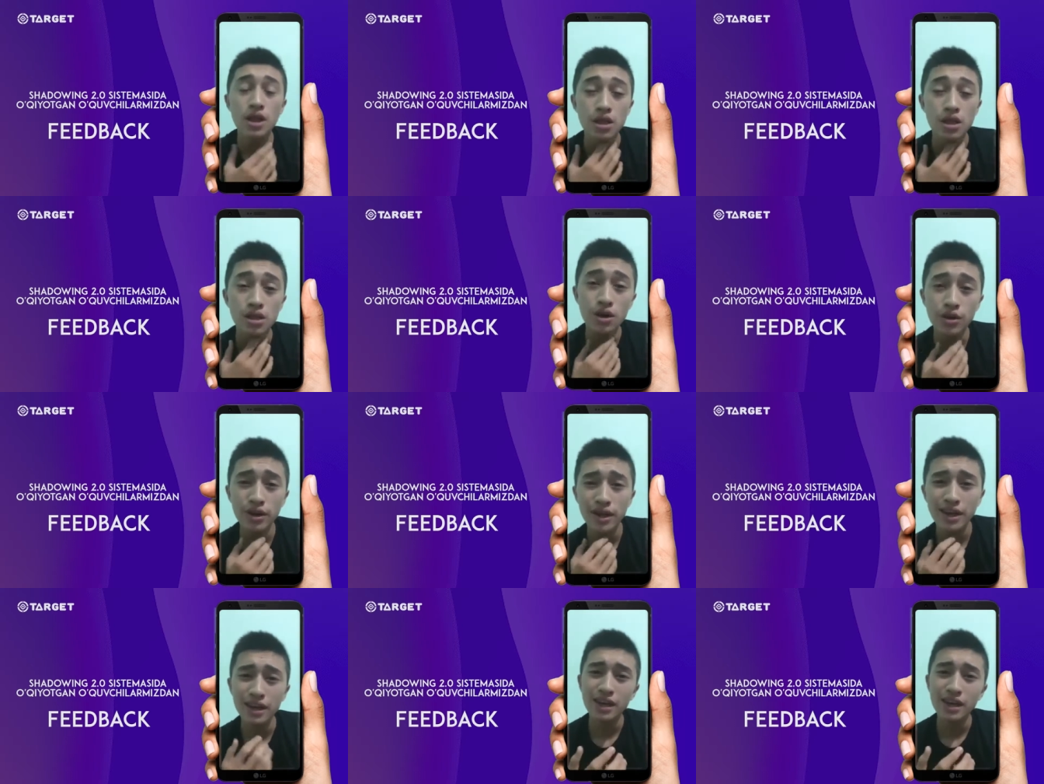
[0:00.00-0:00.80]

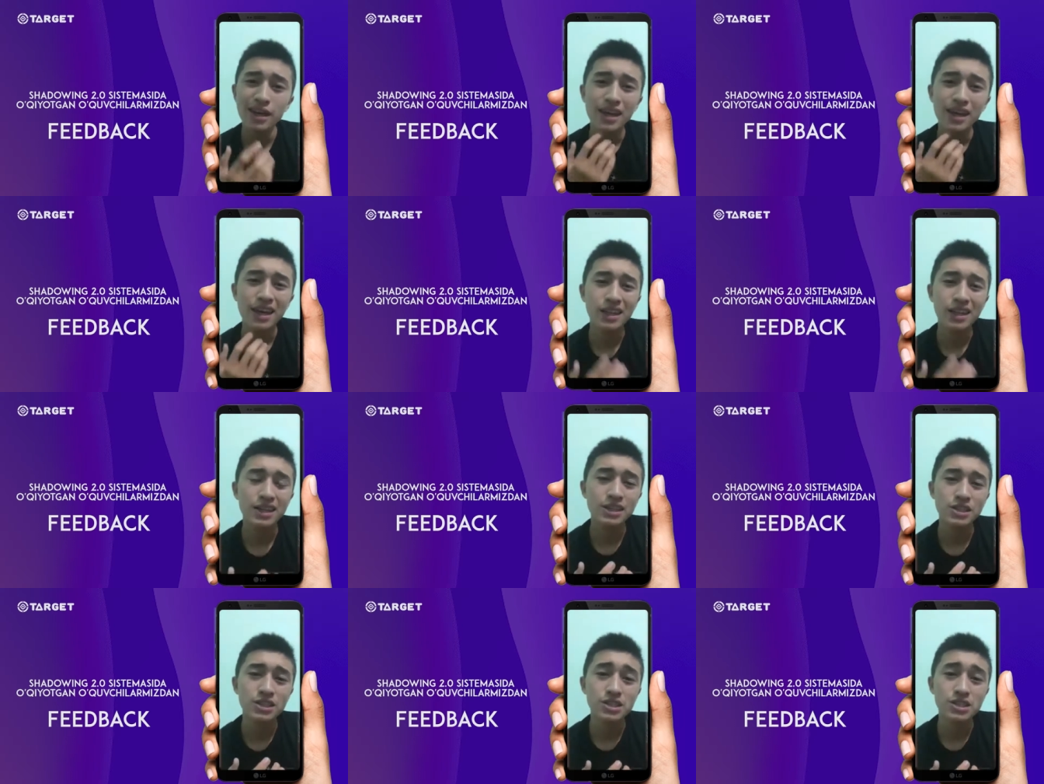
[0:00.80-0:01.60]
learning
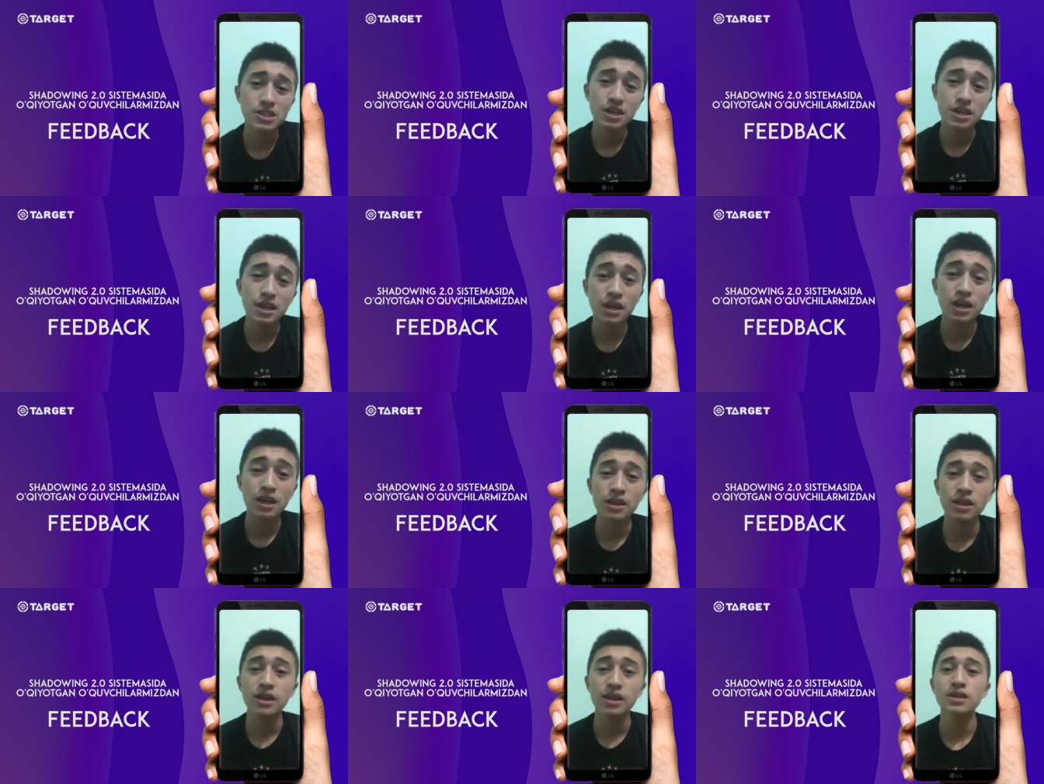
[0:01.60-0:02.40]
english in
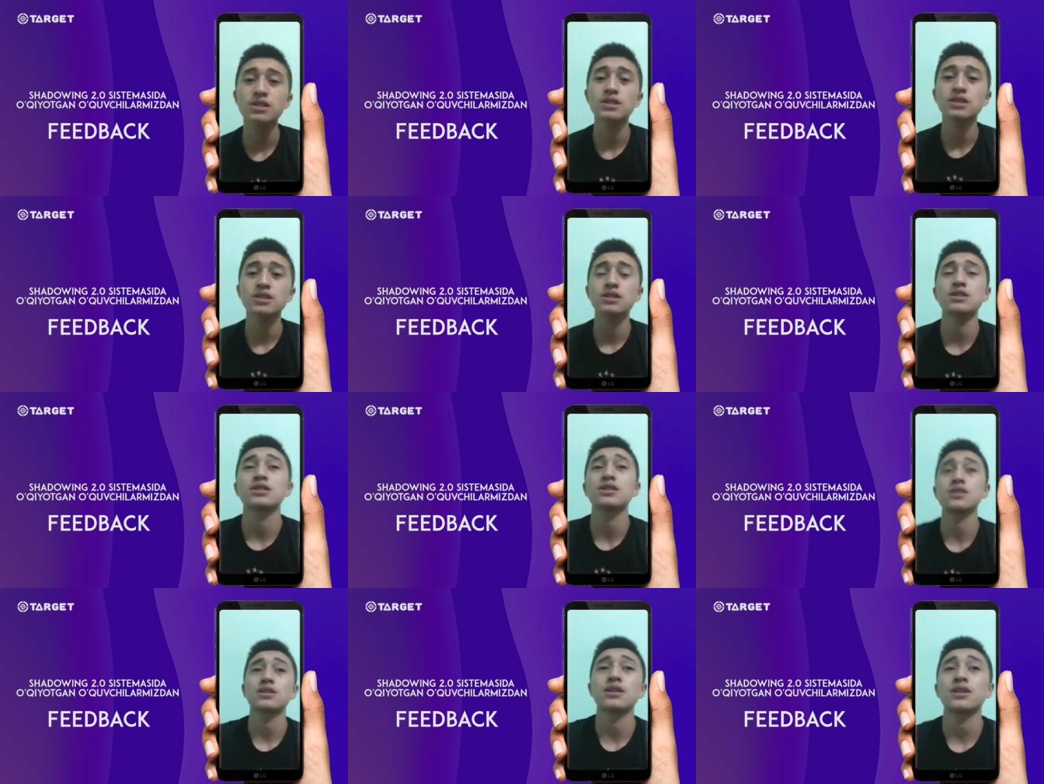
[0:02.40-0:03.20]

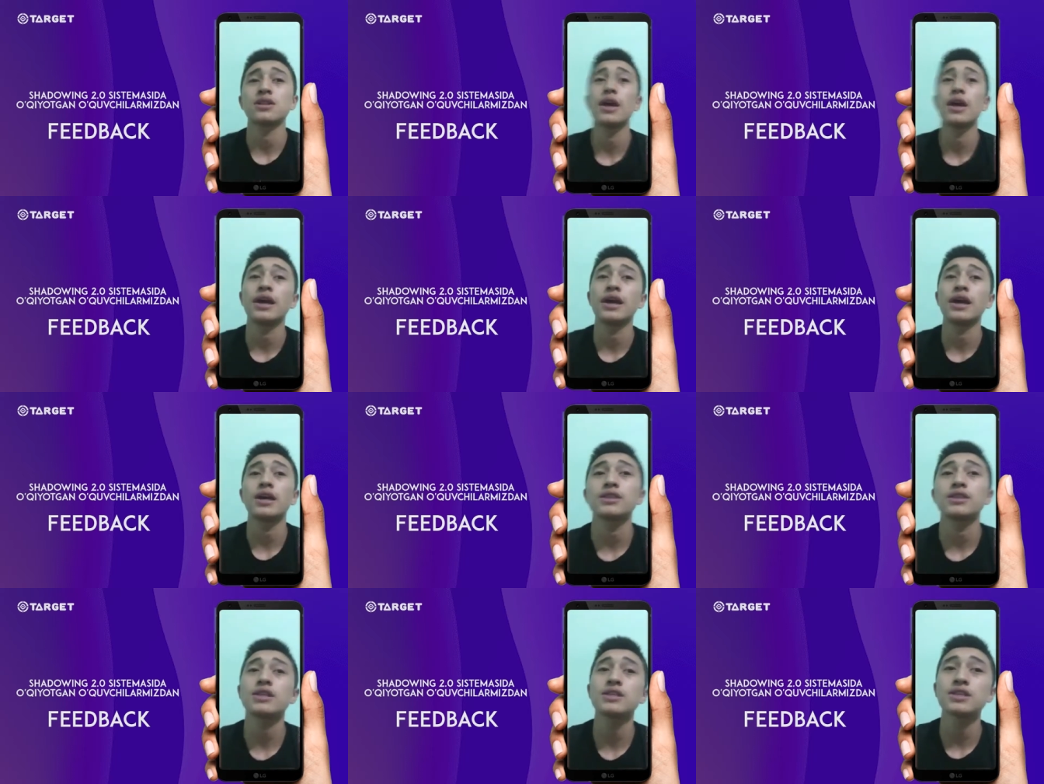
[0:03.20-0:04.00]
this like in
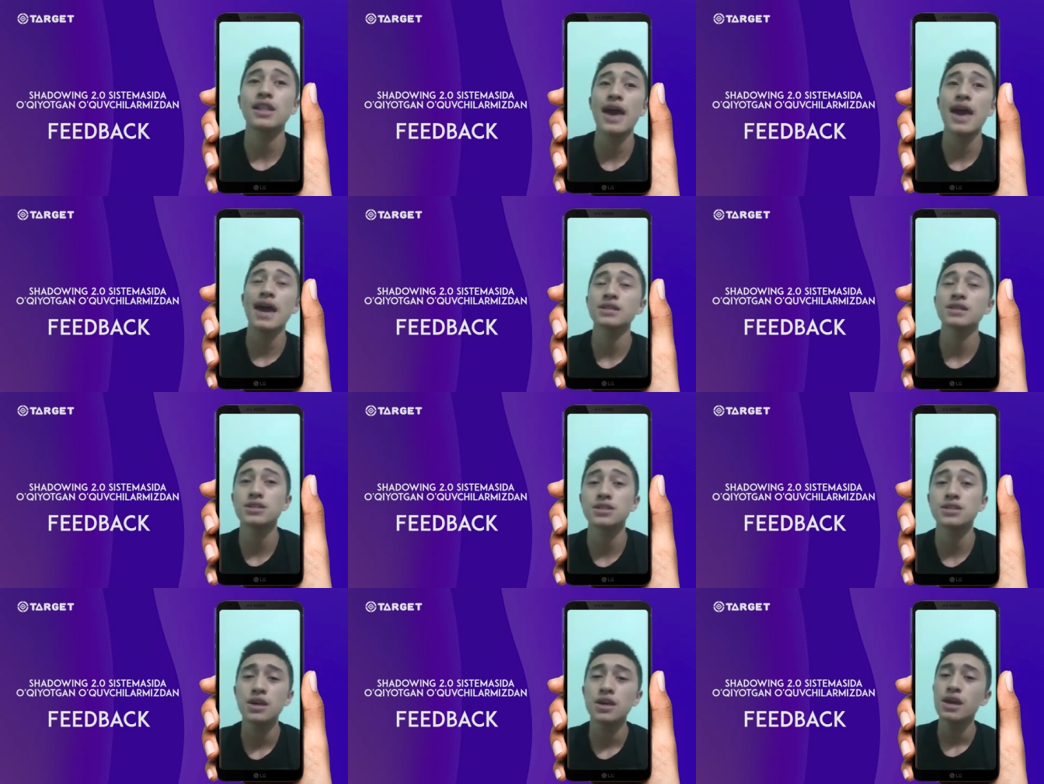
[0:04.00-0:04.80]
this class
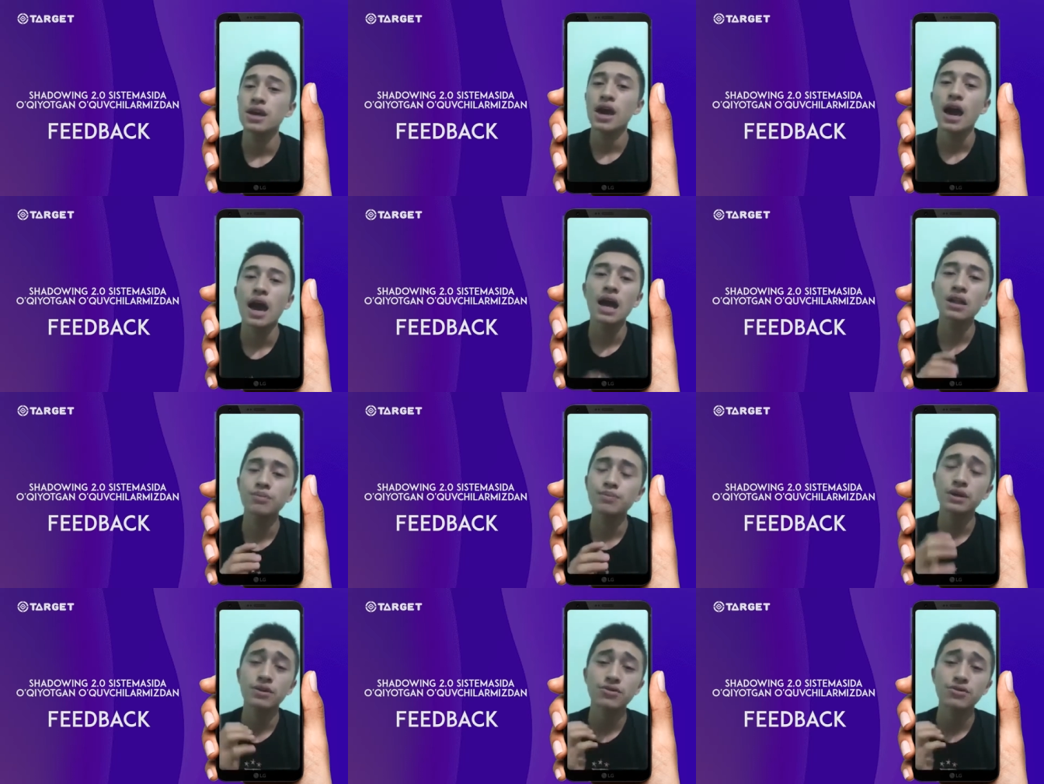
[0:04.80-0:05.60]
i'll
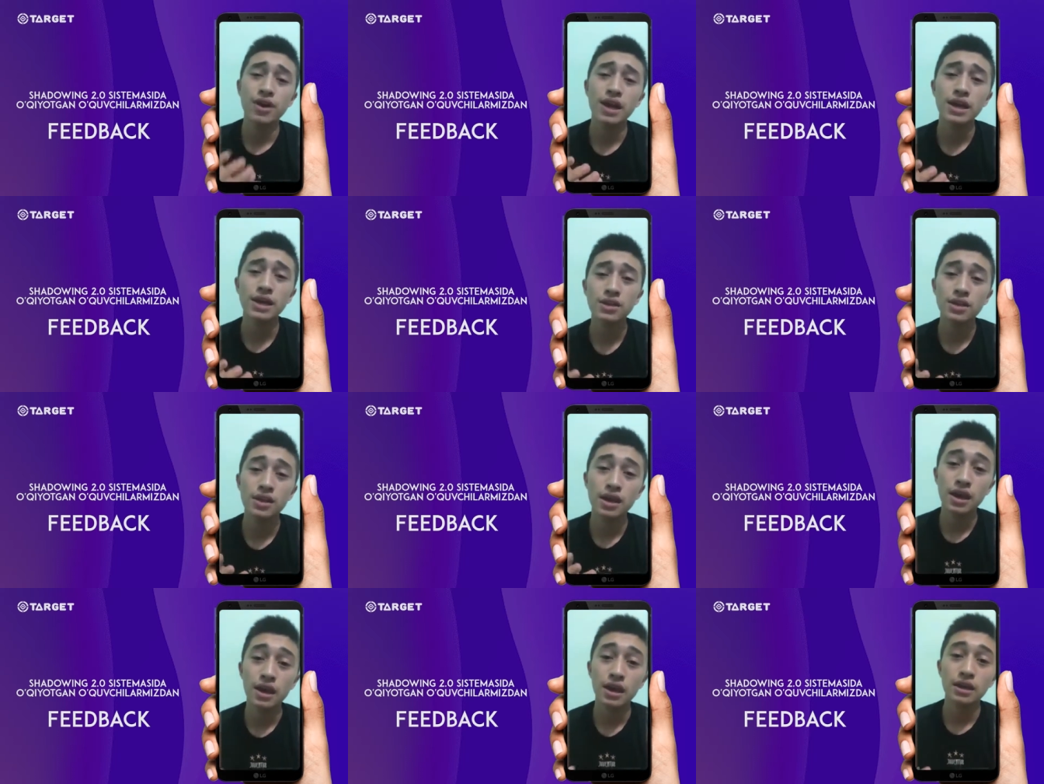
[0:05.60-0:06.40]
be great
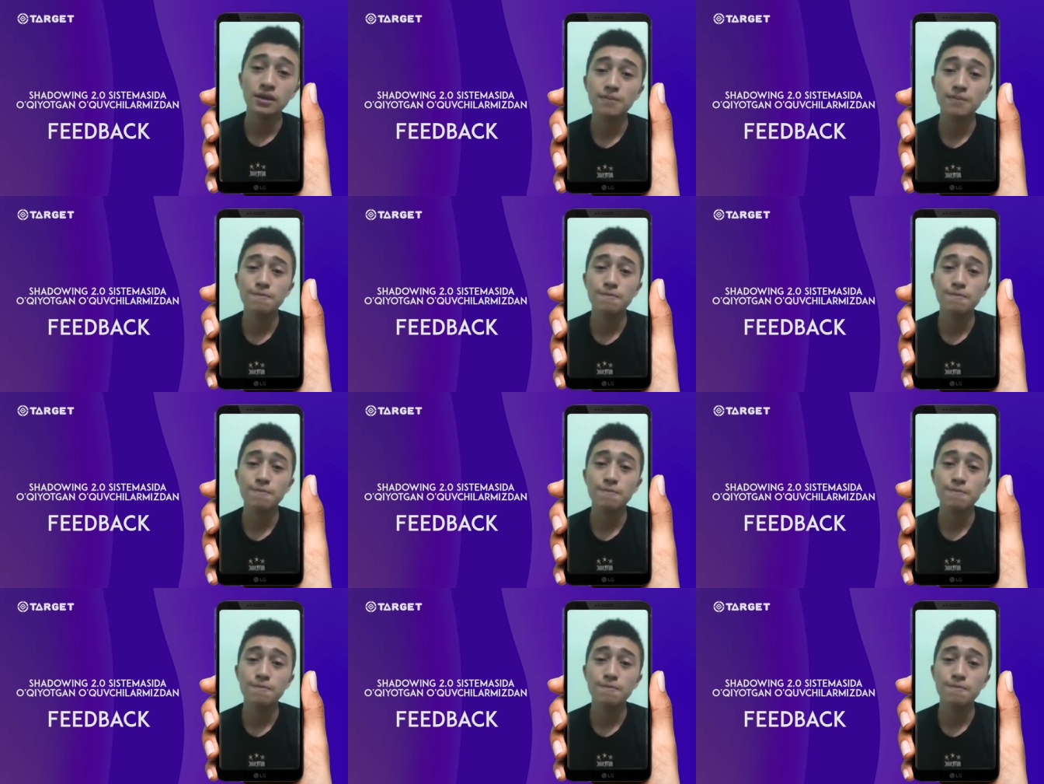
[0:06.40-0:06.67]
and